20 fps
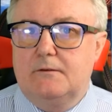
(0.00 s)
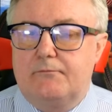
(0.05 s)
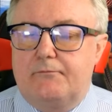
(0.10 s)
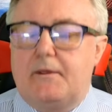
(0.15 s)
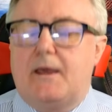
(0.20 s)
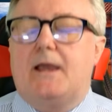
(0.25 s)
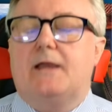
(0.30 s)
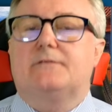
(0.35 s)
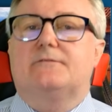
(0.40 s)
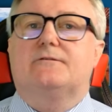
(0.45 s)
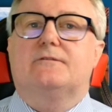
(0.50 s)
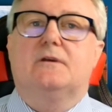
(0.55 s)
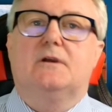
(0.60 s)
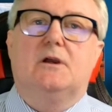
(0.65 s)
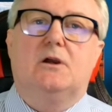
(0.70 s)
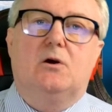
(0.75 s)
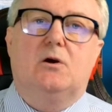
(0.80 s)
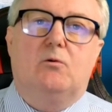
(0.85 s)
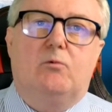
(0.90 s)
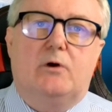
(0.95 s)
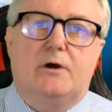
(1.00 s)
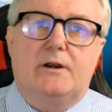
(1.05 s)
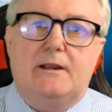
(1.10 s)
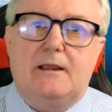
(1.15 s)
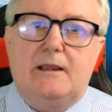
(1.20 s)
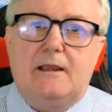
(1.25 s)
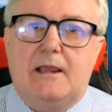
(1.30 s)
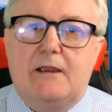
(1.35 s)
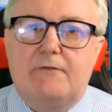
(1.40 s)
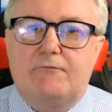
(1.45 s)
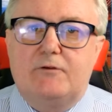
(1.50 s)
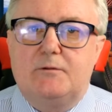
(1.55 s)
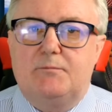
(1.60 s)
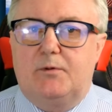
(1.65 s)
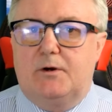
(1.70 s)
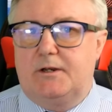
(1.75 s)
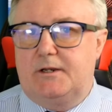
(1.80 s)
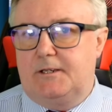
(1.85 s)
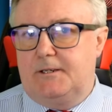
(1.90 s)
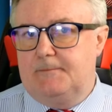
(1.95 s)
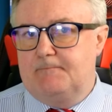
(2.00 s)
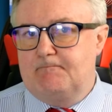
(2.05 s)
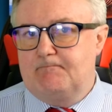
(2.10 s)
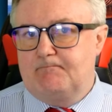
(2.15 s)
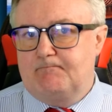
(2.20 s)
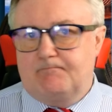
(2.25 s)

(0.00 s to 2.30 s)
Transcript: That's what everybody,